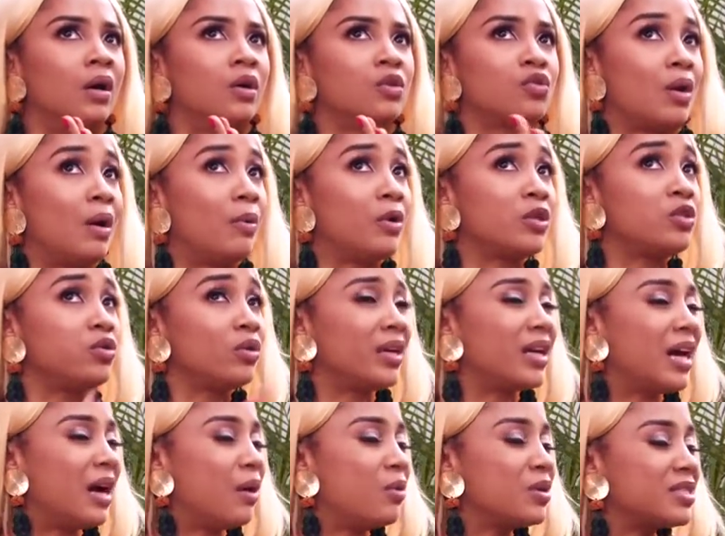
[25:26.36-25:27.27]
so I was
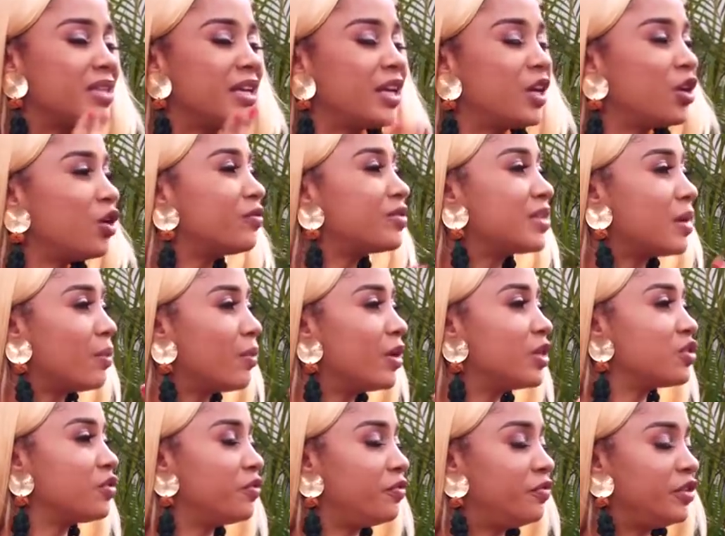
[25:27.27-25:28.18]
looking, I was thinking of
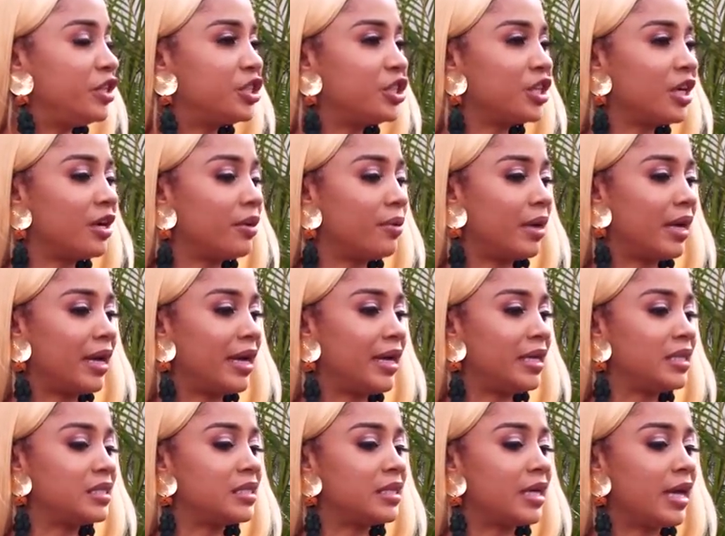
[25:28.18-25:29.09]
someone to feature,
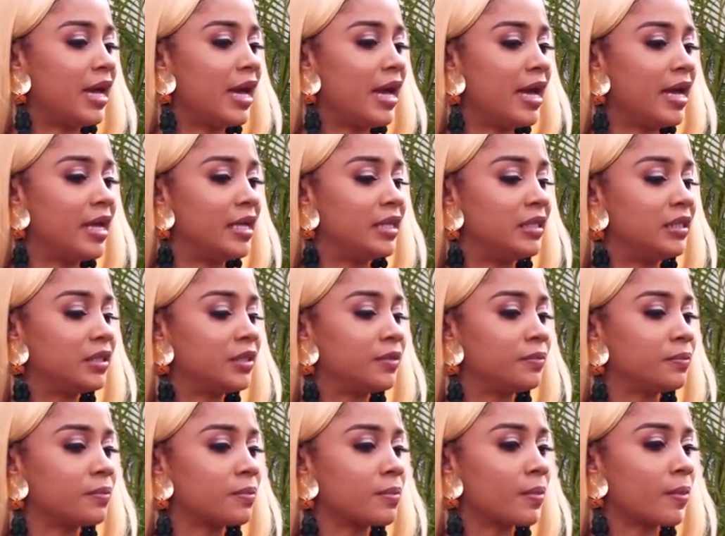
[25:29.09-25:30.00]
right? And
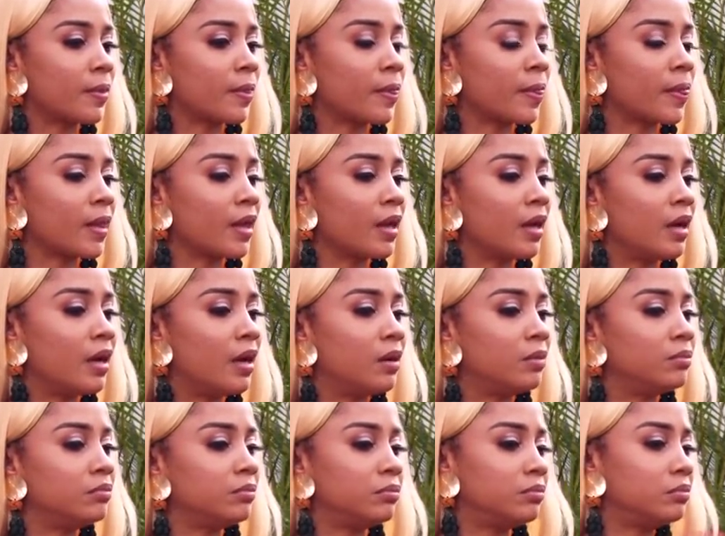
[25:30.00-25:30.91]

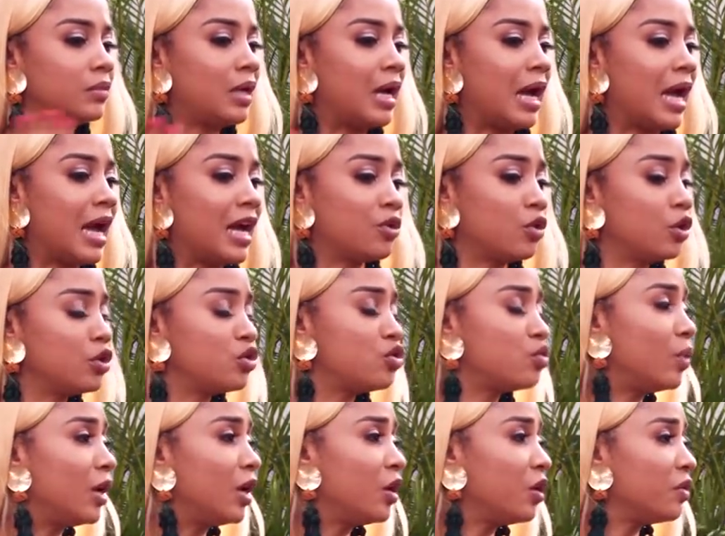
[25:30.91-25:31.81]
I had gone
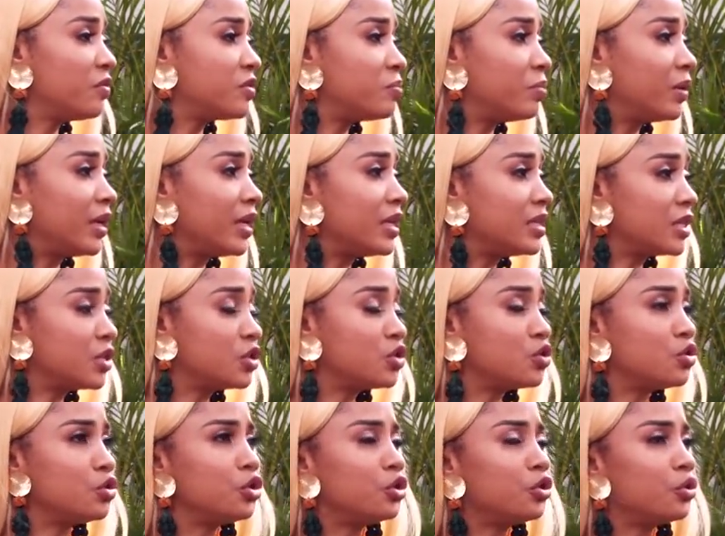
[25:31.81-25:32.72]
to Wanlov's place, the
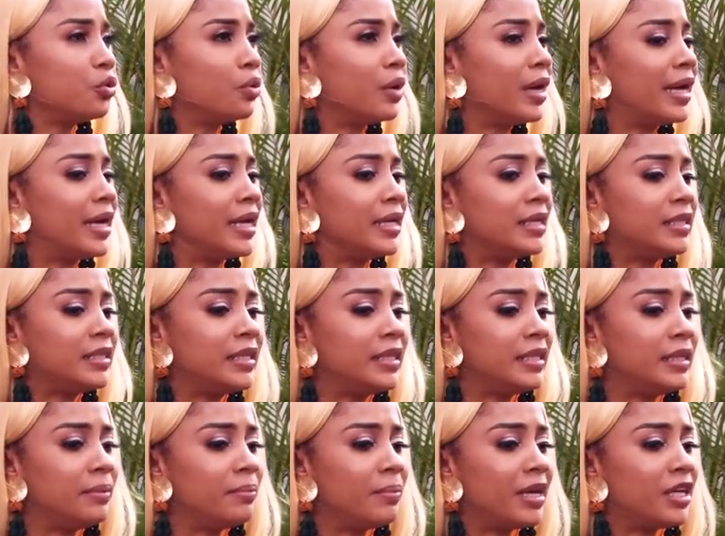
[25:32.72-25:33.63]
studio, and
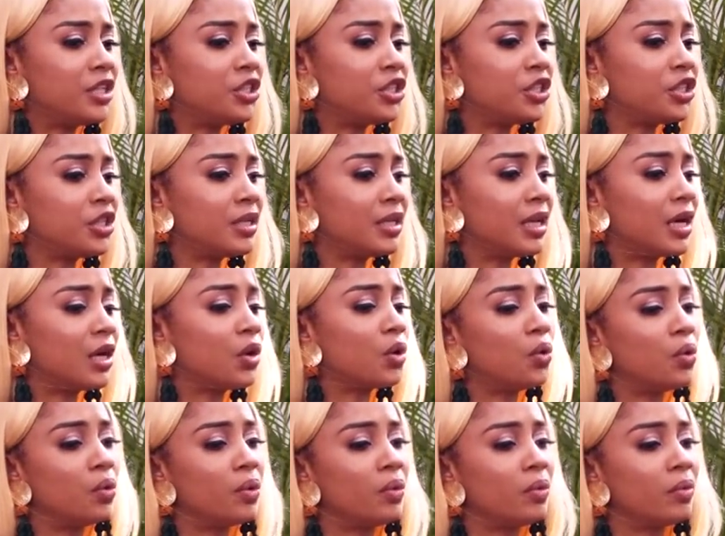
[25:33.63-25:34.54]
he mentioned that,
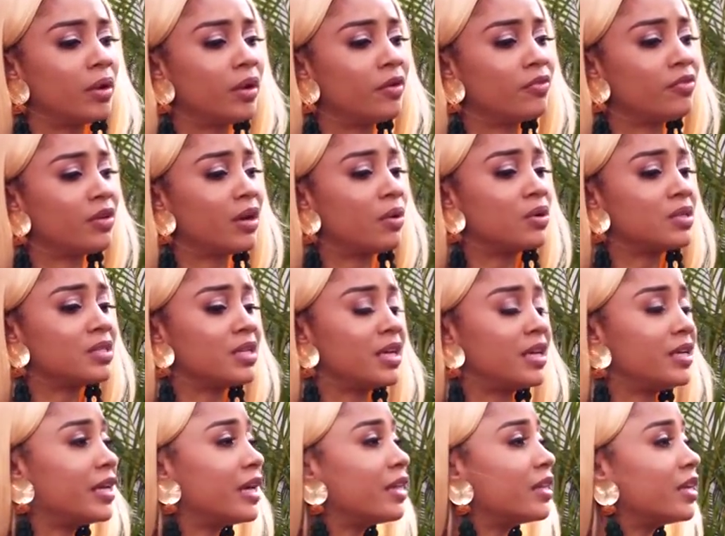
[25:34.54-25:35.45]
oh, Efya was
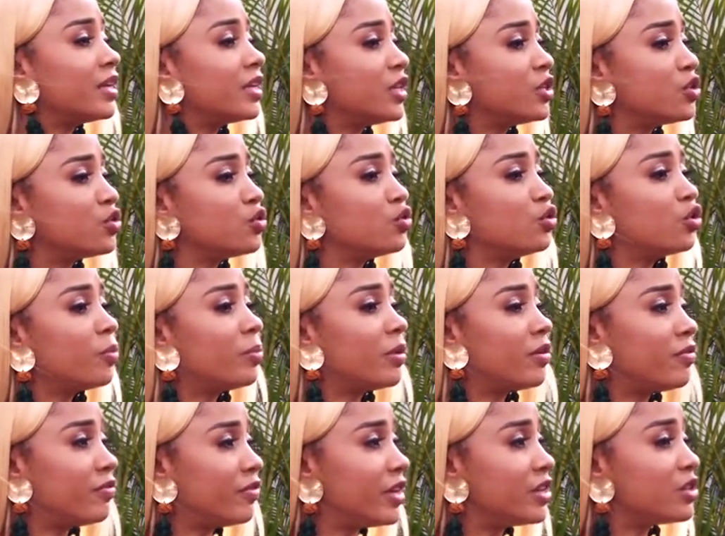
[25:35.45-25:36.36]
here the other day to drop
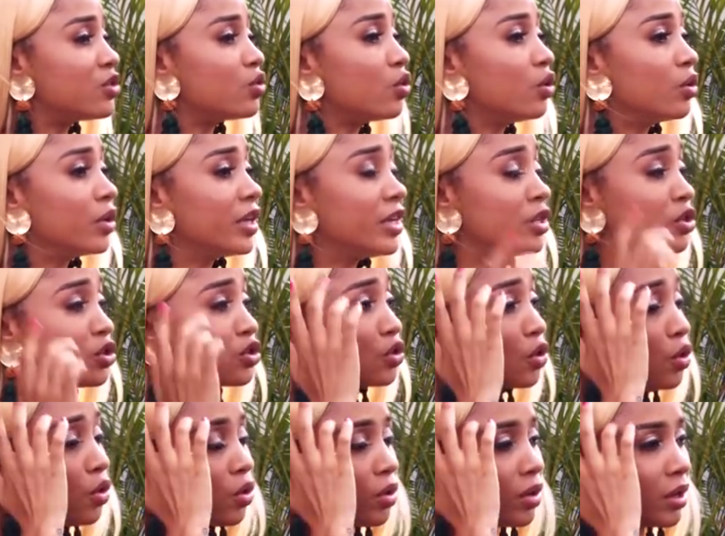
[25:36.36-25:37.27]
a verse on his
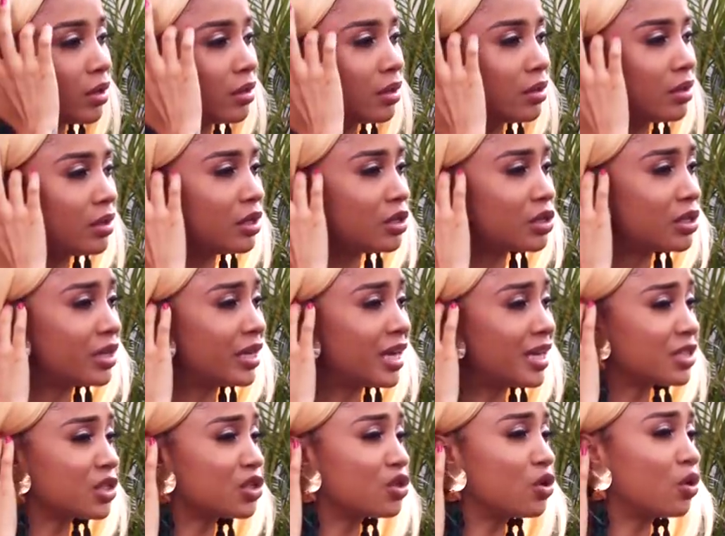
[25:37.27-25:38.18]
song. His, he
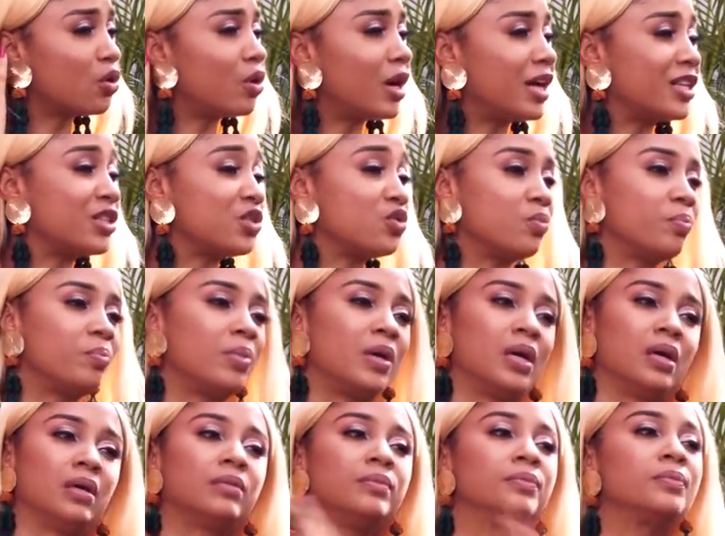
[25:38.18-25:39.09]
has a song called
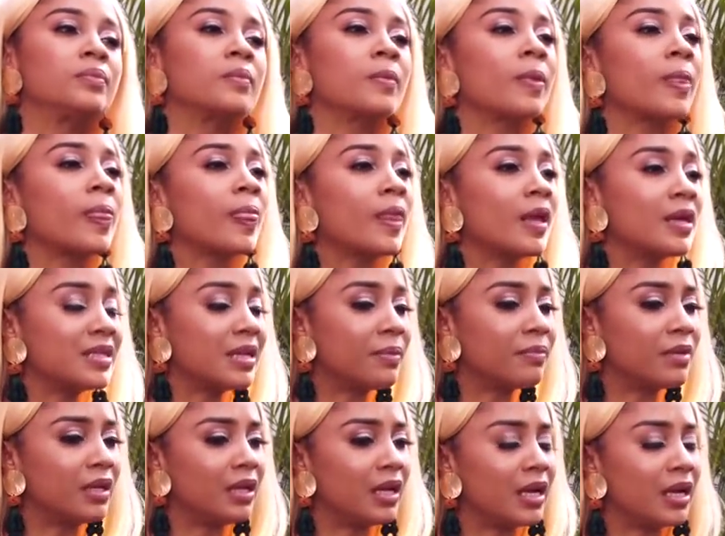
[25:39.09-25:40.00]
Atumpan. Okay.
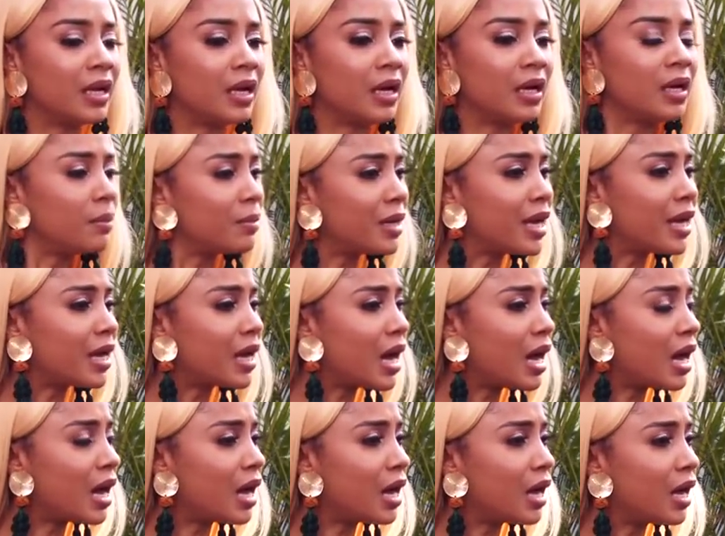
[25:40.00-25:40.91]
Something like that. And I'm like,
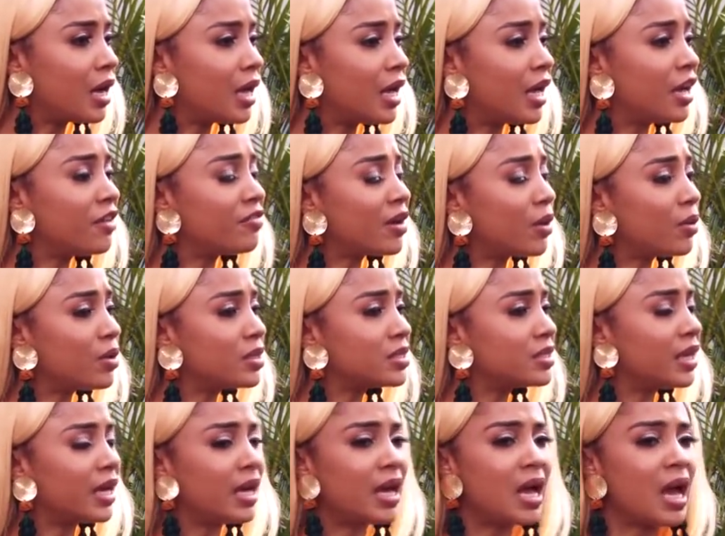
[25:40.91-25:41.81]
ah, Efya
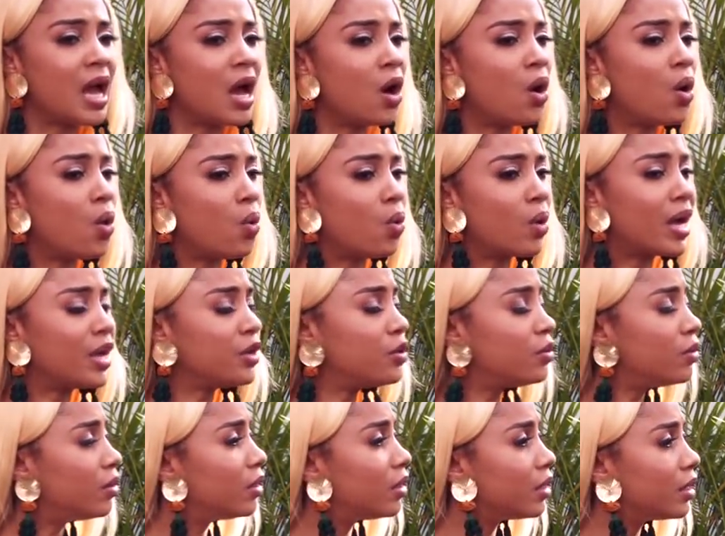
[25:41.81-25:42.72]
was here, oh, can
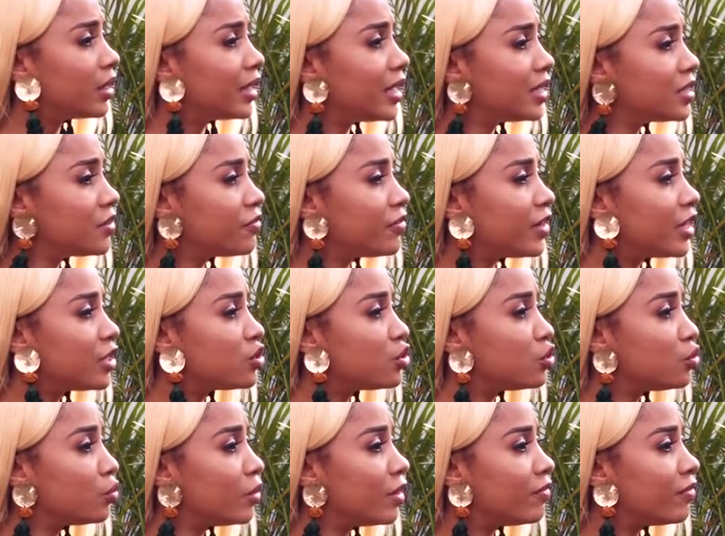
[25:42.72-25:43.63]
you get if had
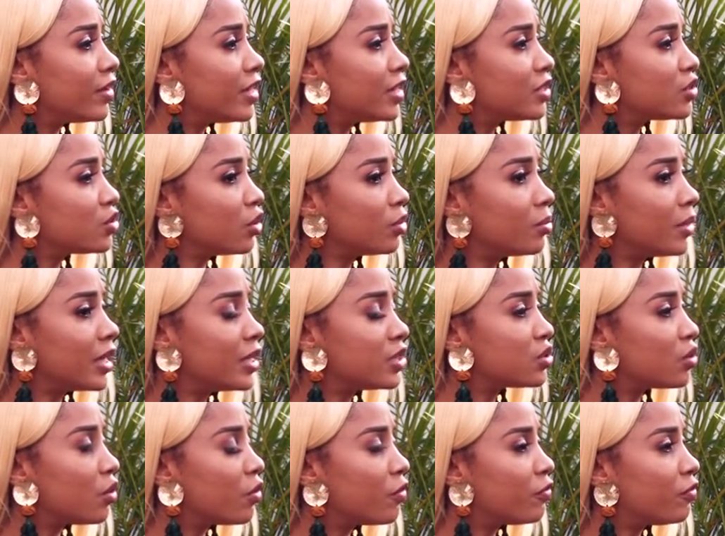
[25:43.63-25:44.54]
to do a verse on my
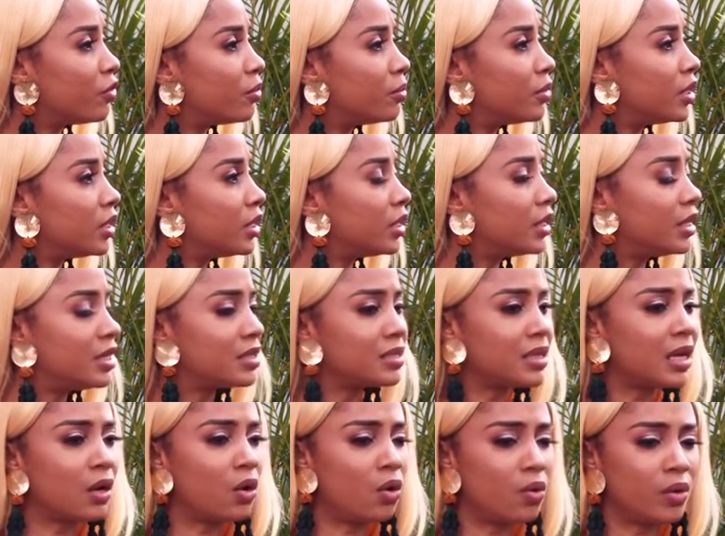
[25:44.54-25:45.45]
song for me?
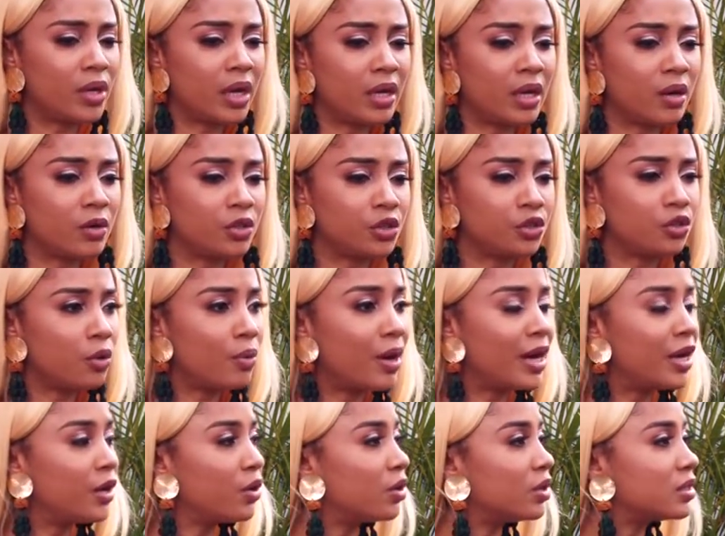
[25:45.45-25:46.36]
He's like, oh, yeah, yeah, sure,
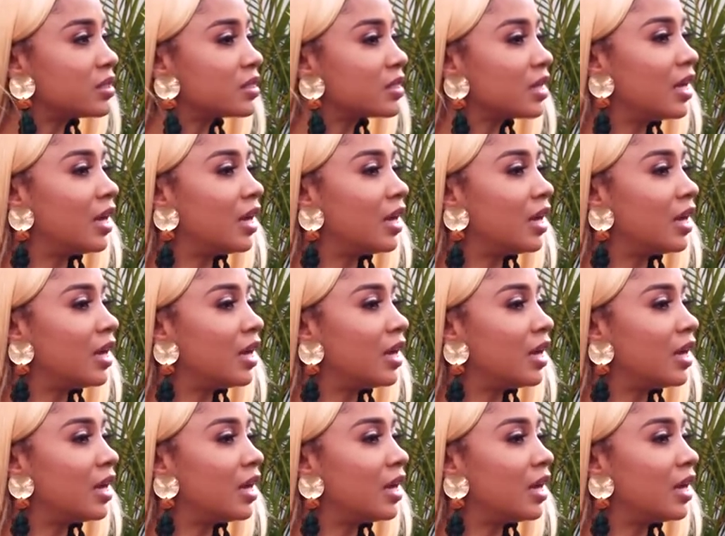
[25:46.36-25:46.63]
why not?